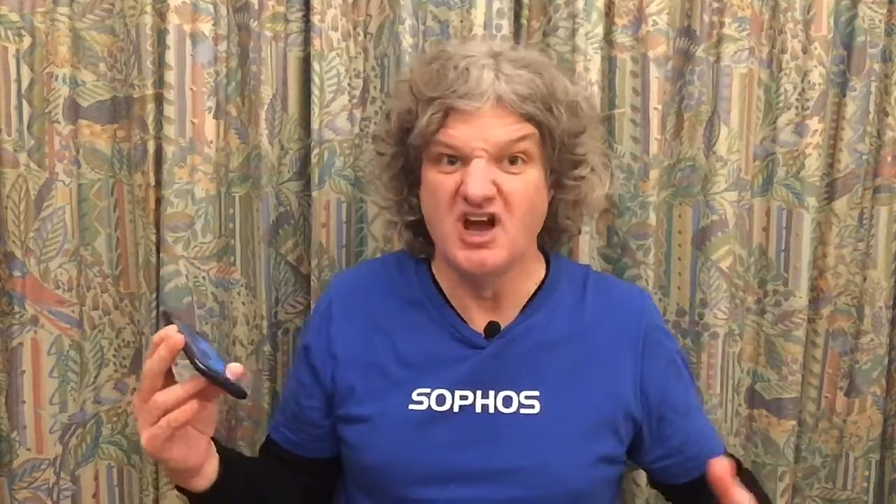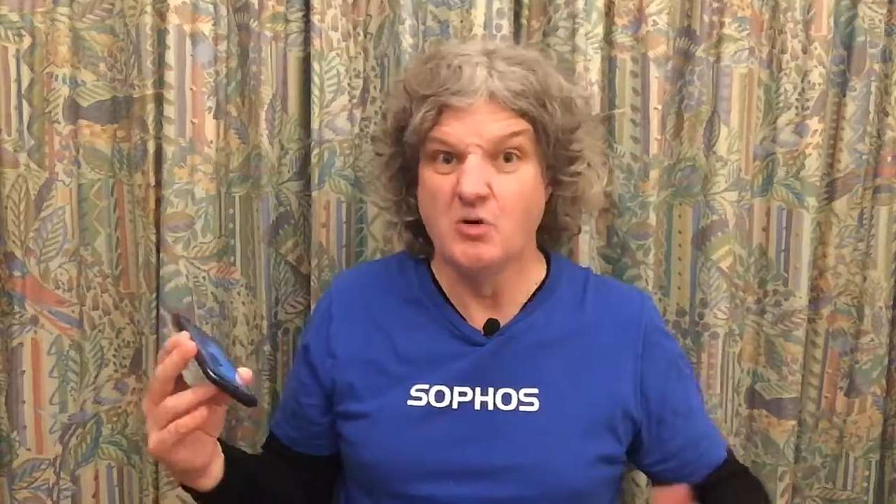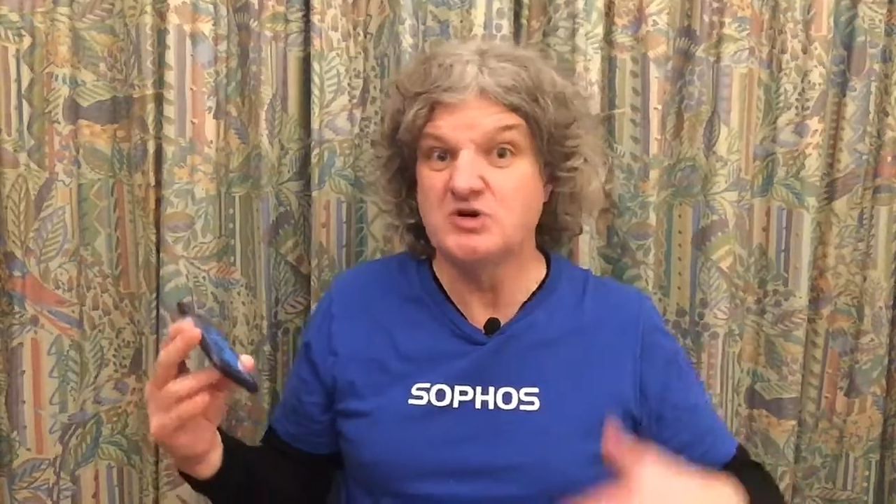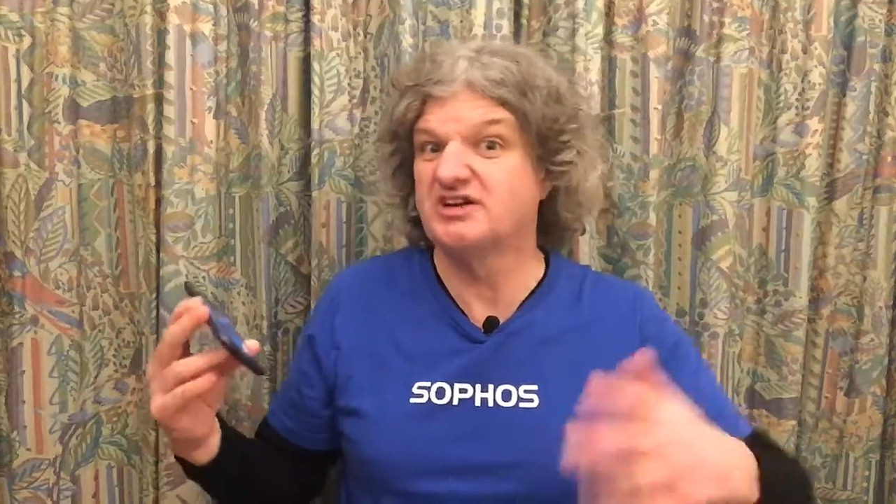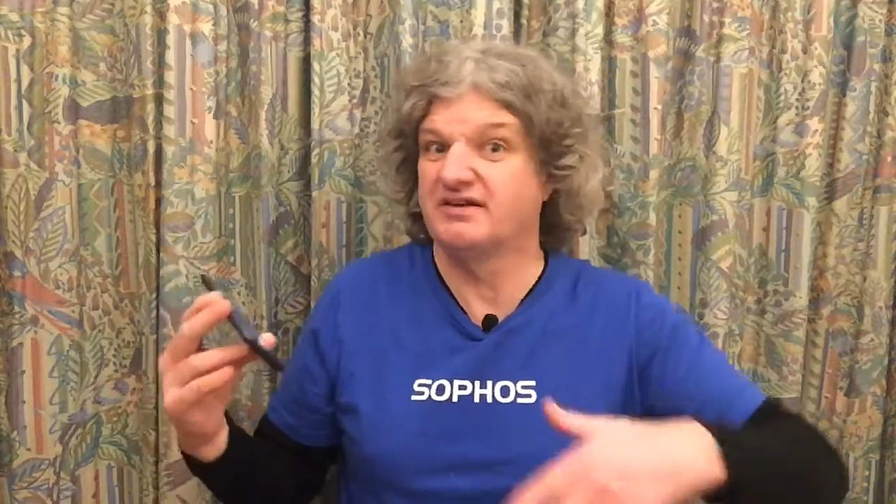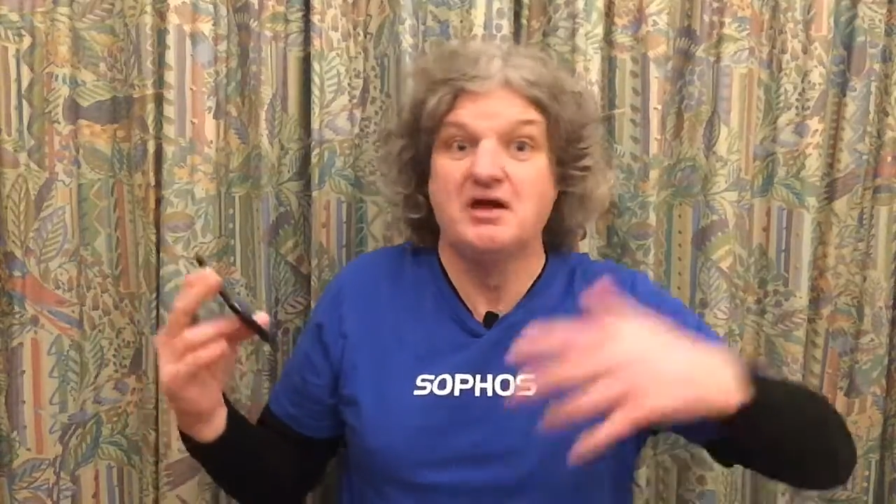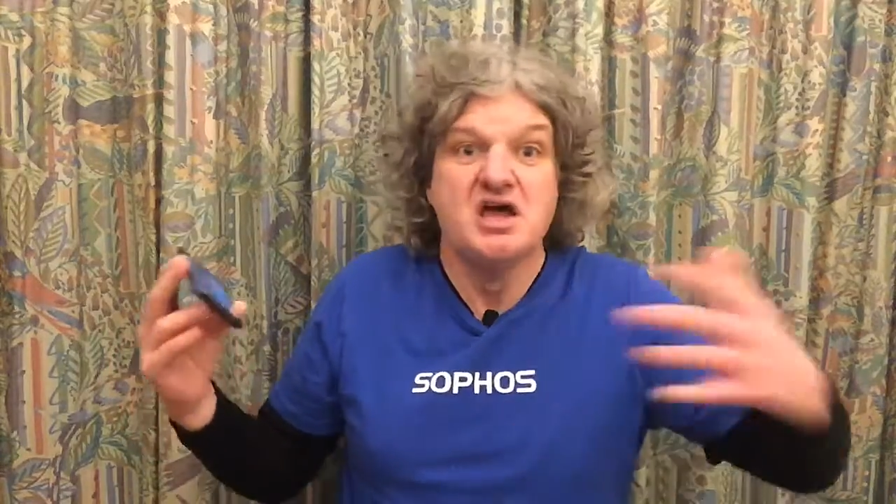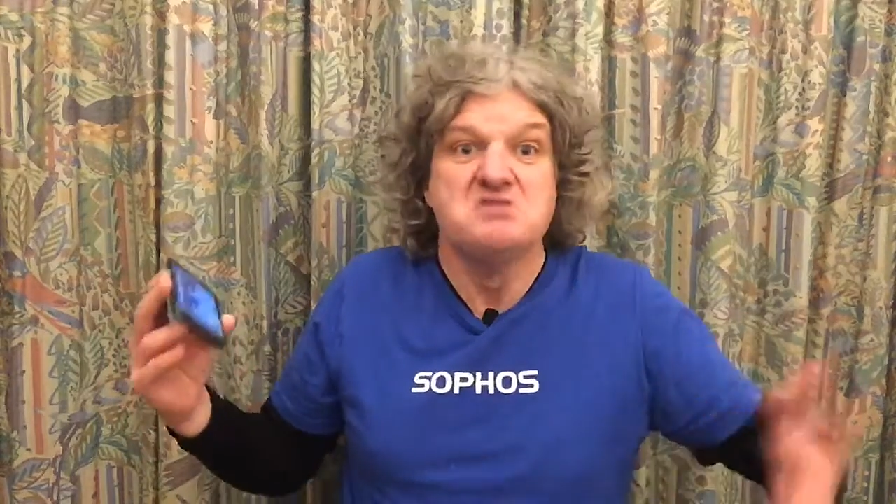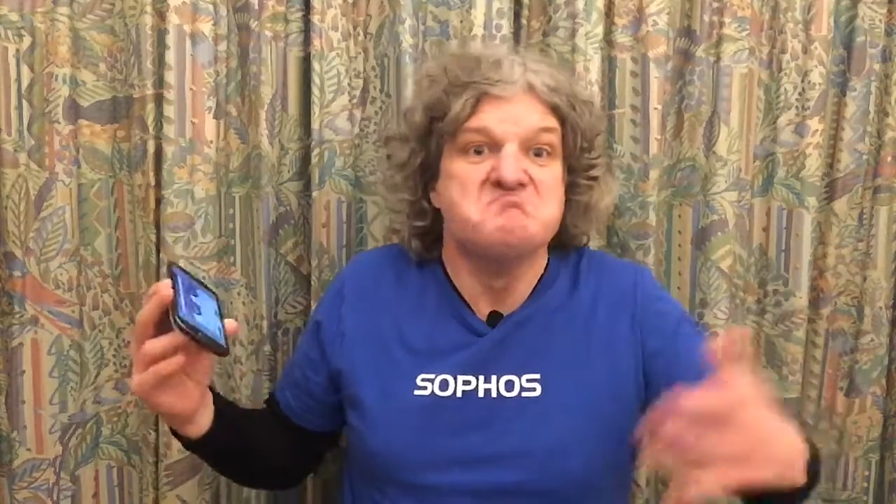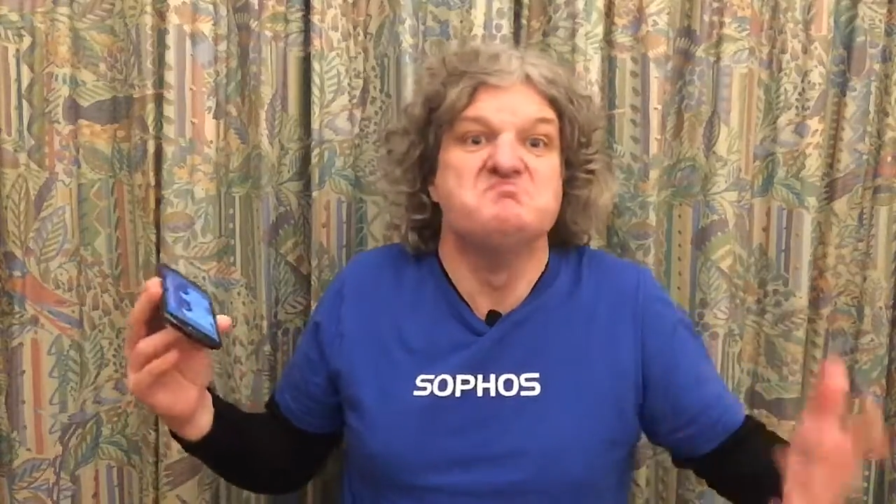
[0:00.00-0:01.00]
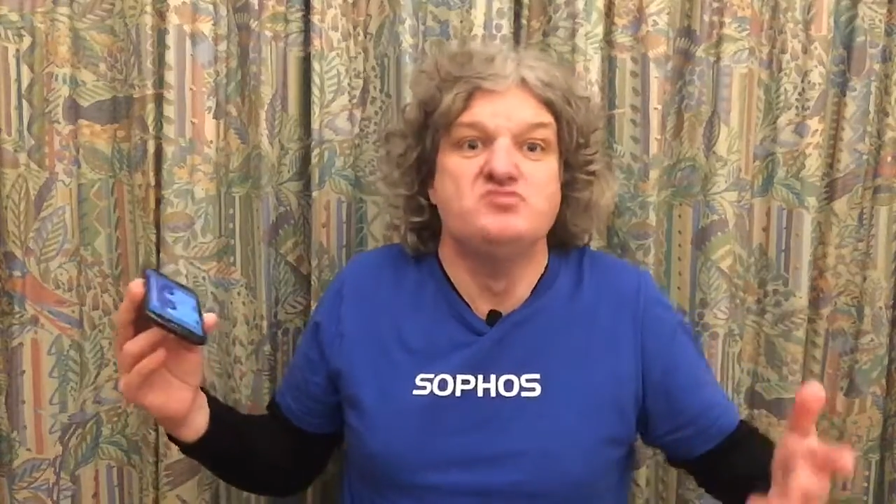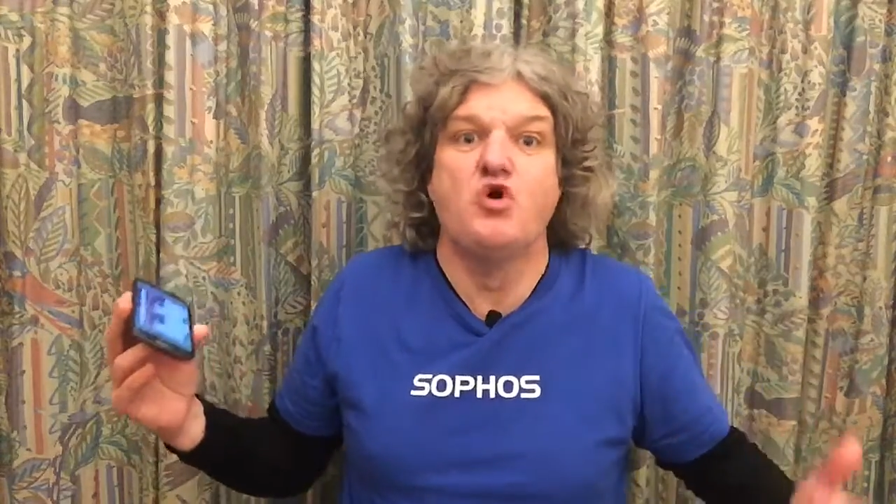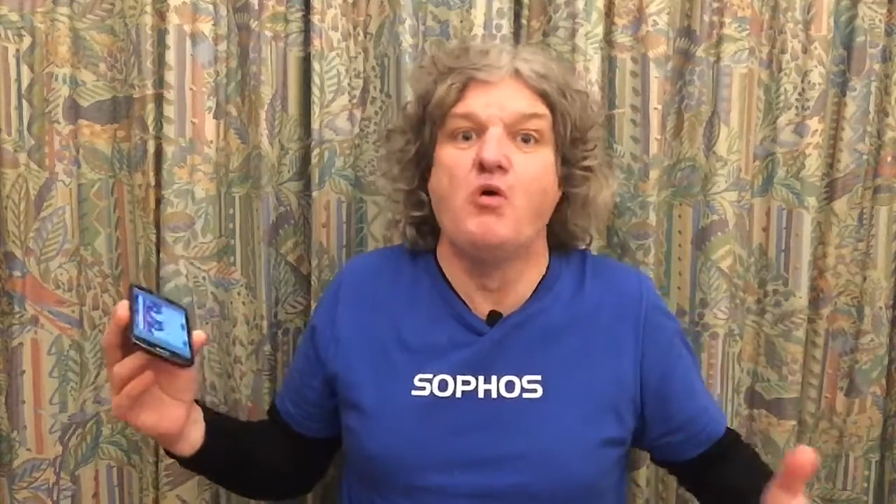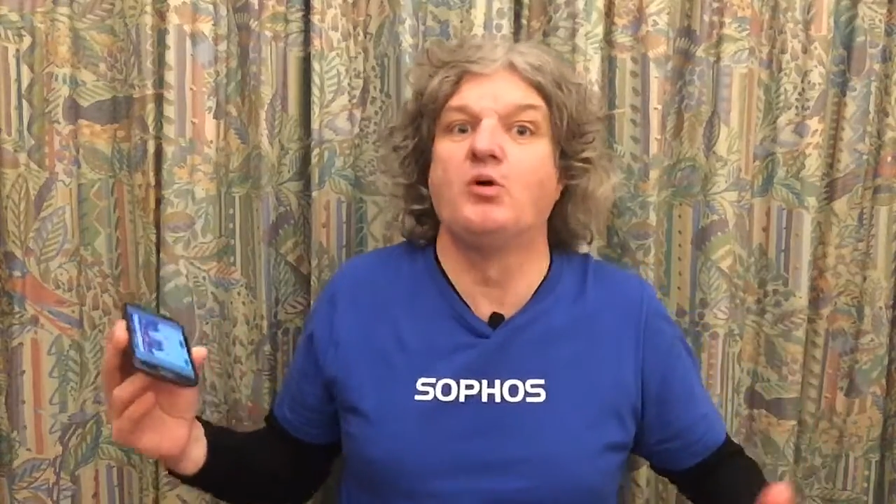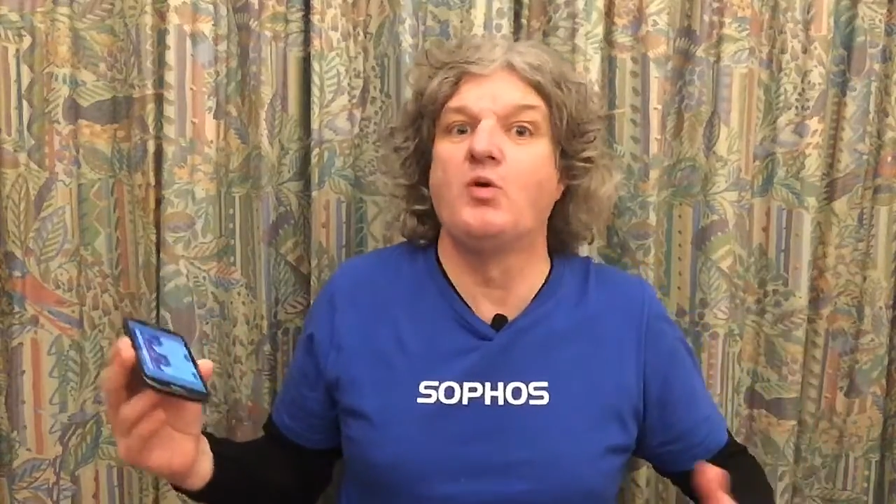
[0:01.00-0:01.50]
which is a
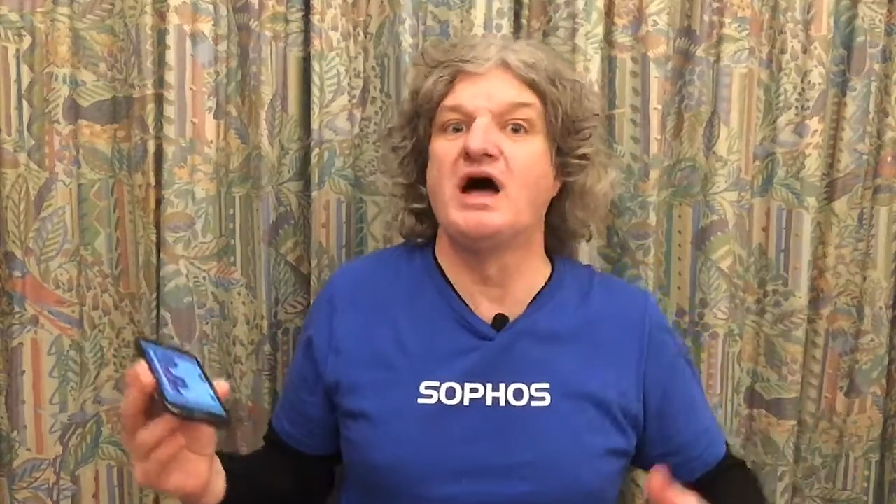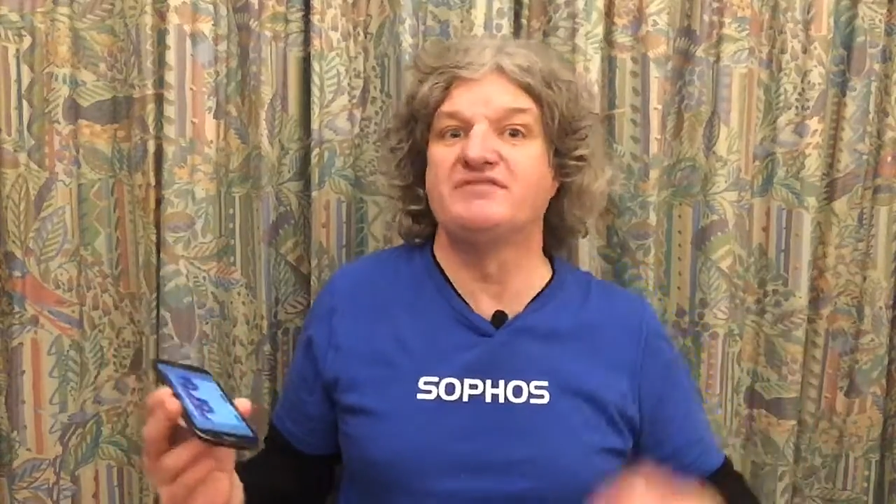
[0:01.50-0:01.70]
normal way of